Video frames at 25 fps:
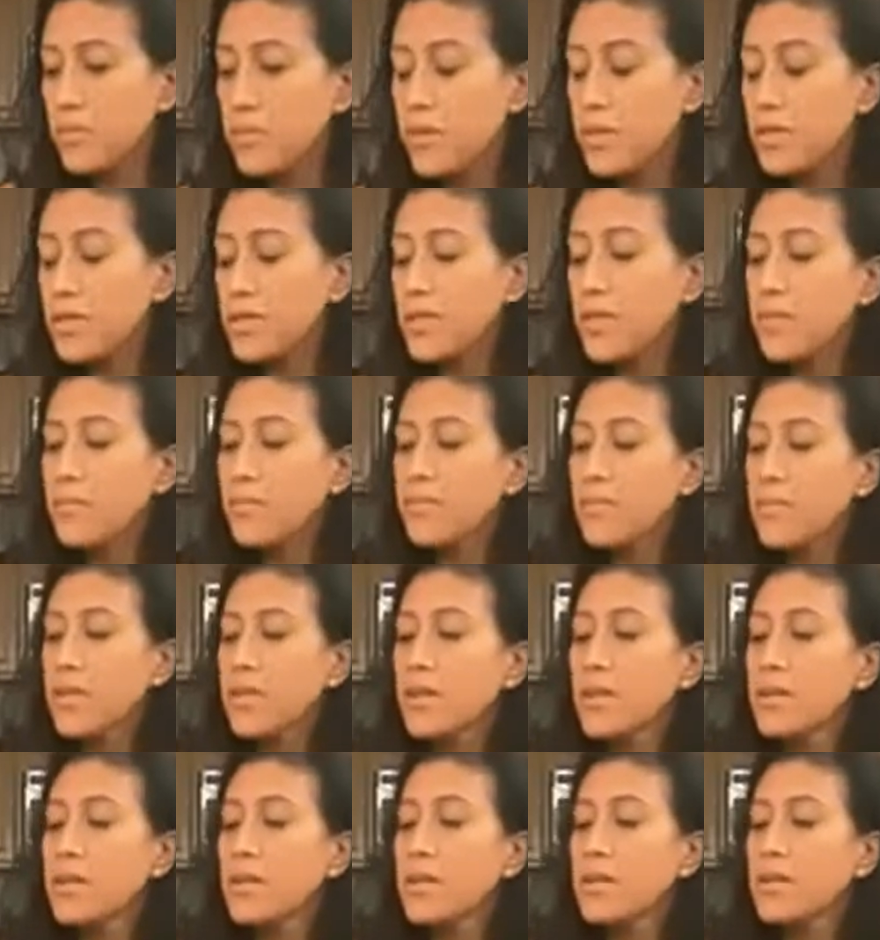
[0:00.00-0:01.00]
Except
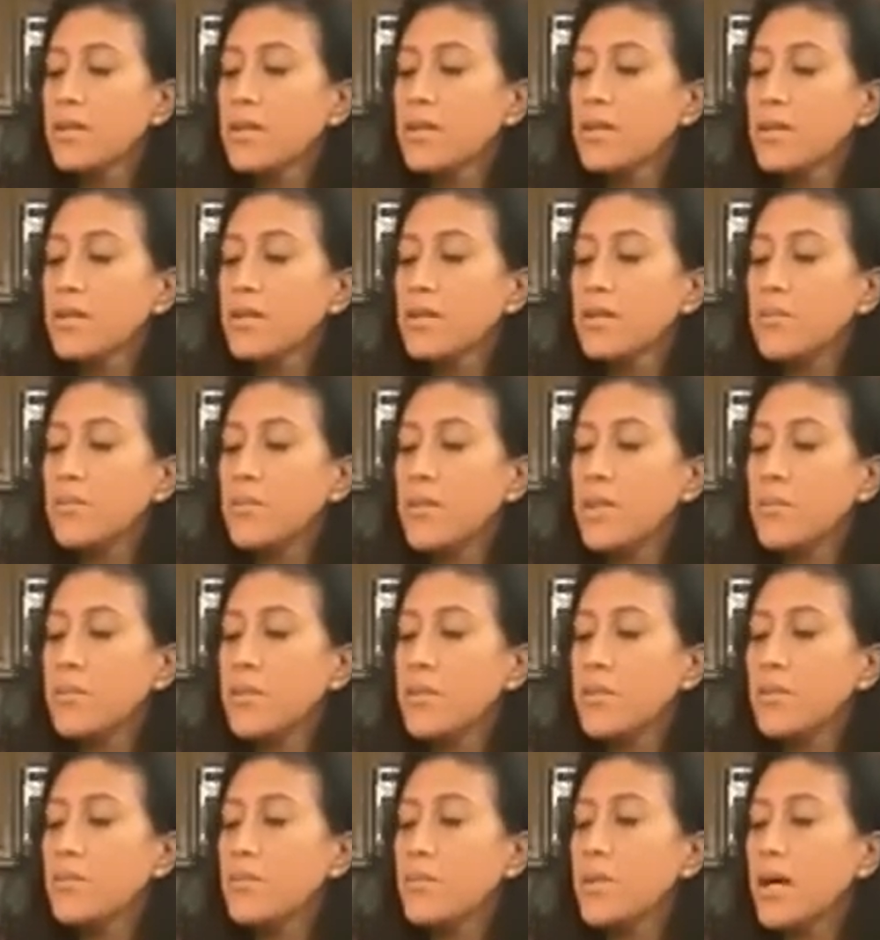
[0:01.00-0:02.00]

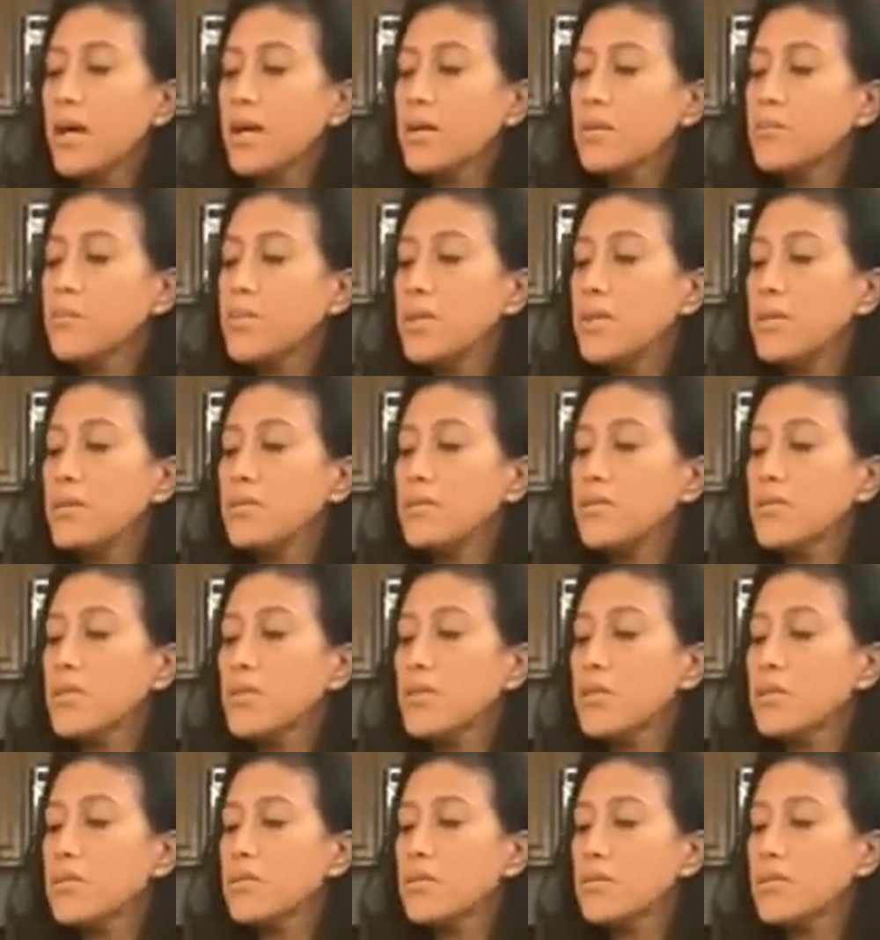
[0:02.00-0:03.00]
maybe the black bean
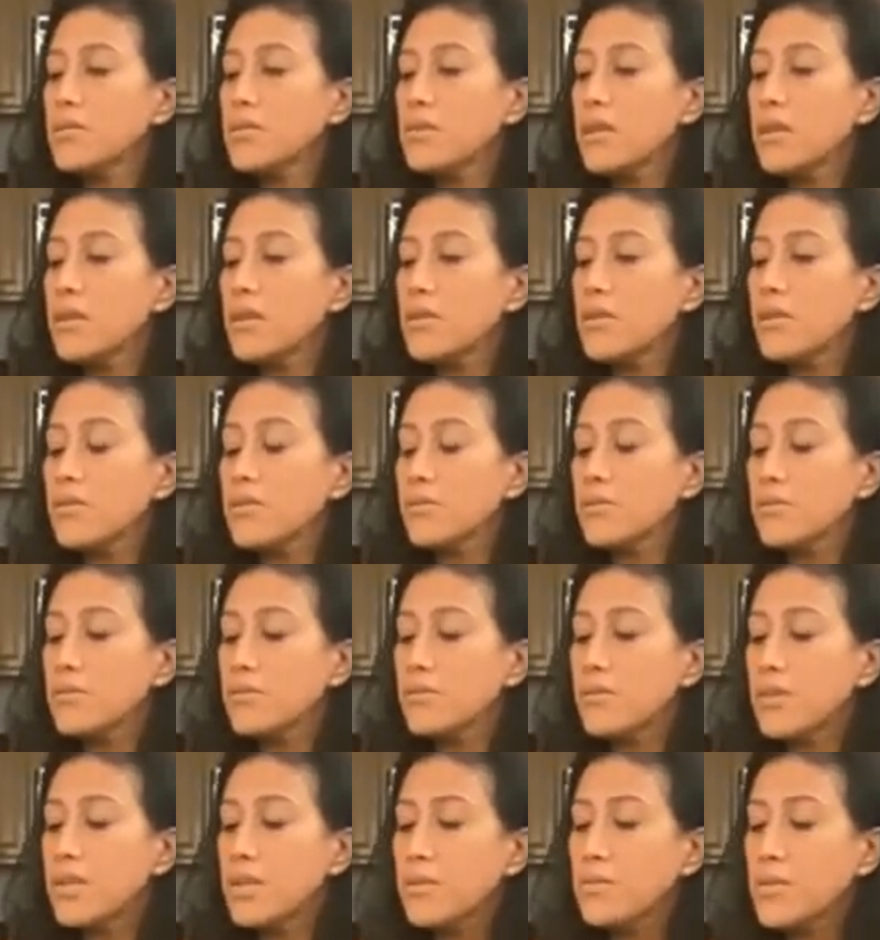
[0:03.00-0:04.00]
sauce is not
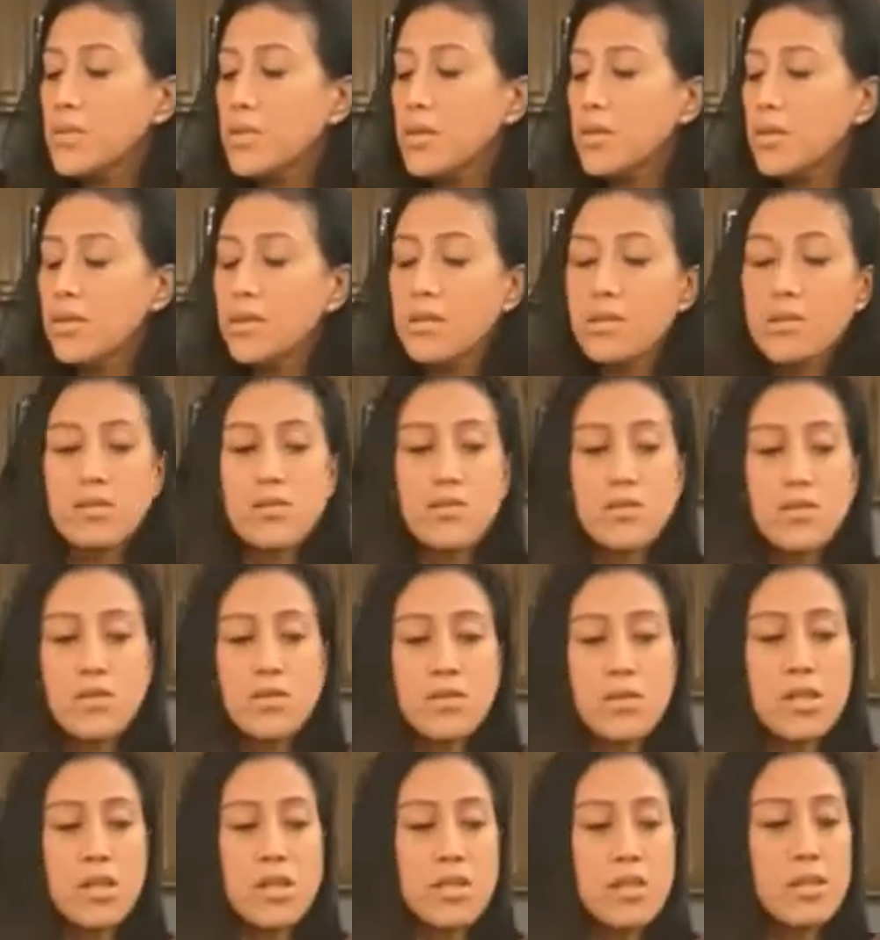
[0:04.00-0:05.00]
gluten-free. I'm sorry, there's
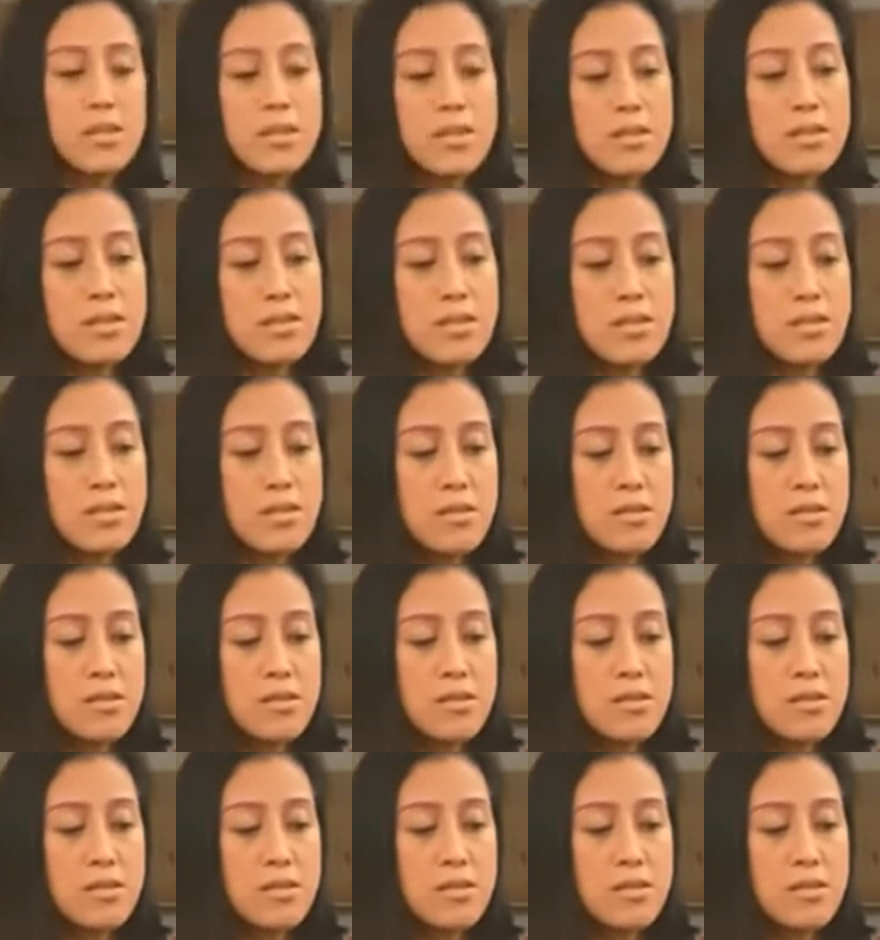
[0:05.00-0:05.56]
soy in this.